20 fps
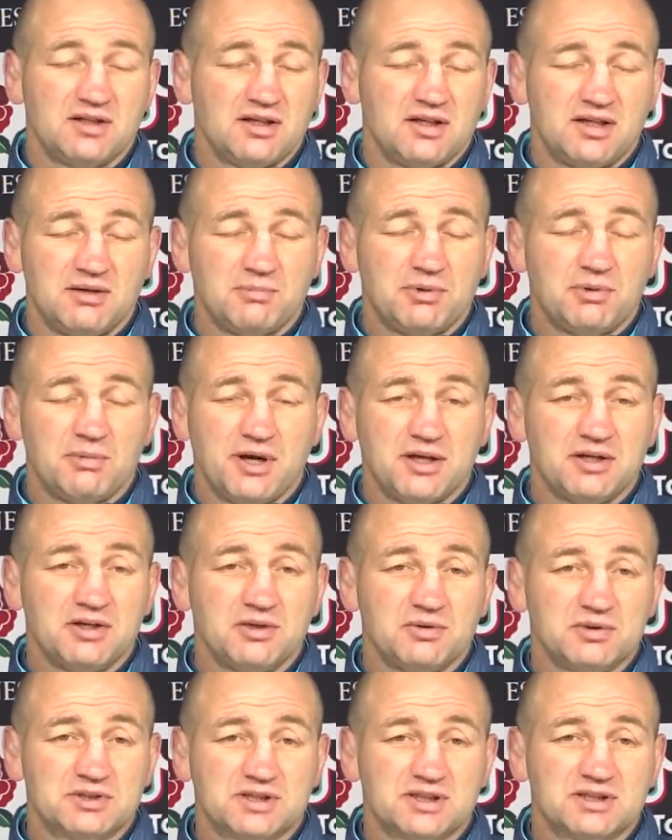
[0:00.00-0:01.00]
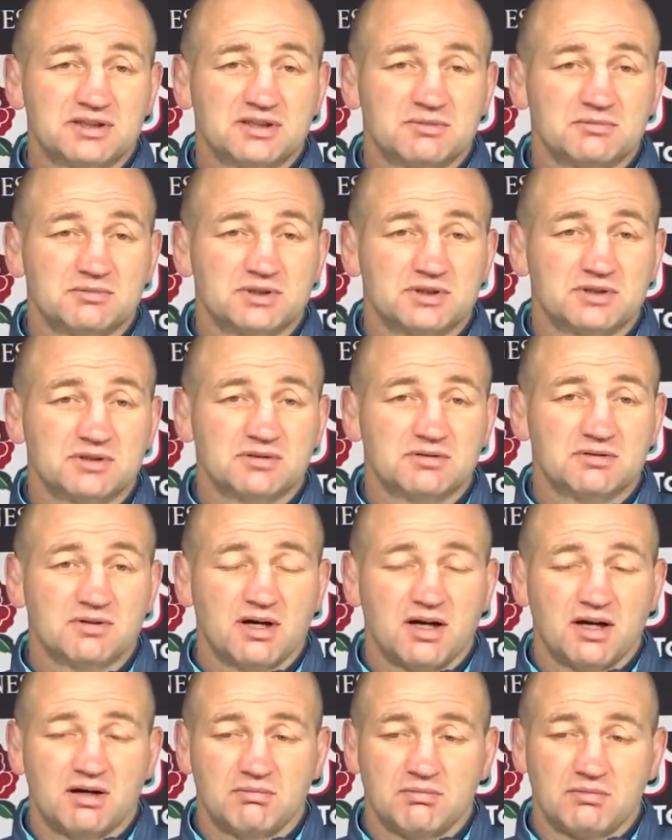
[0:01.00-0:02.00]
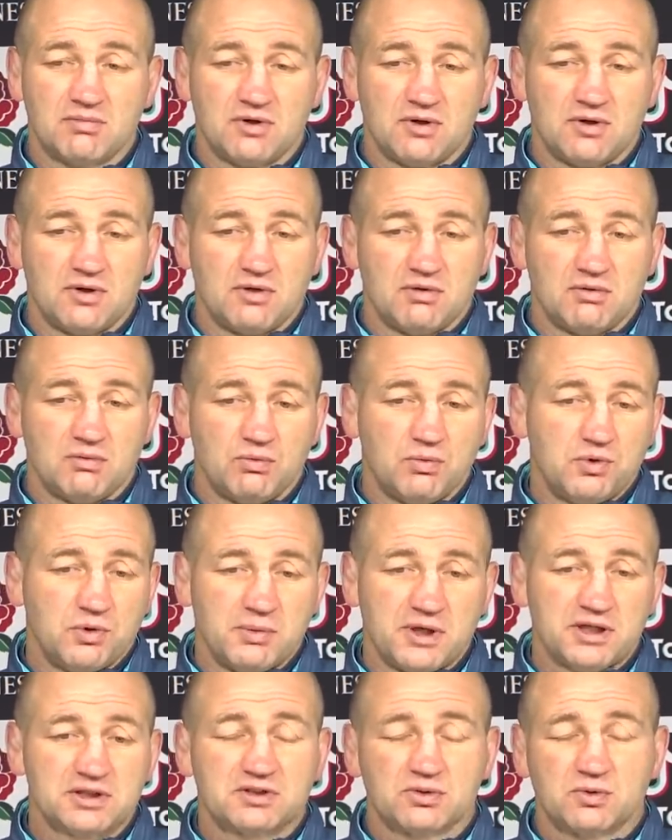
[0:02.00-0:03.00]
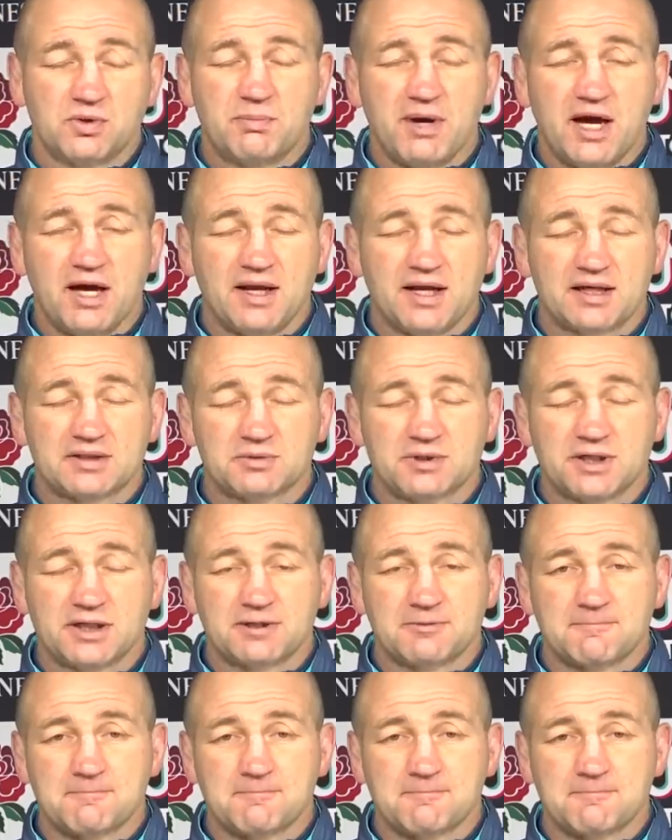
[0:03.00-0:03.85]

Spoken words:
implement new systems. We'll make sure we're better next week.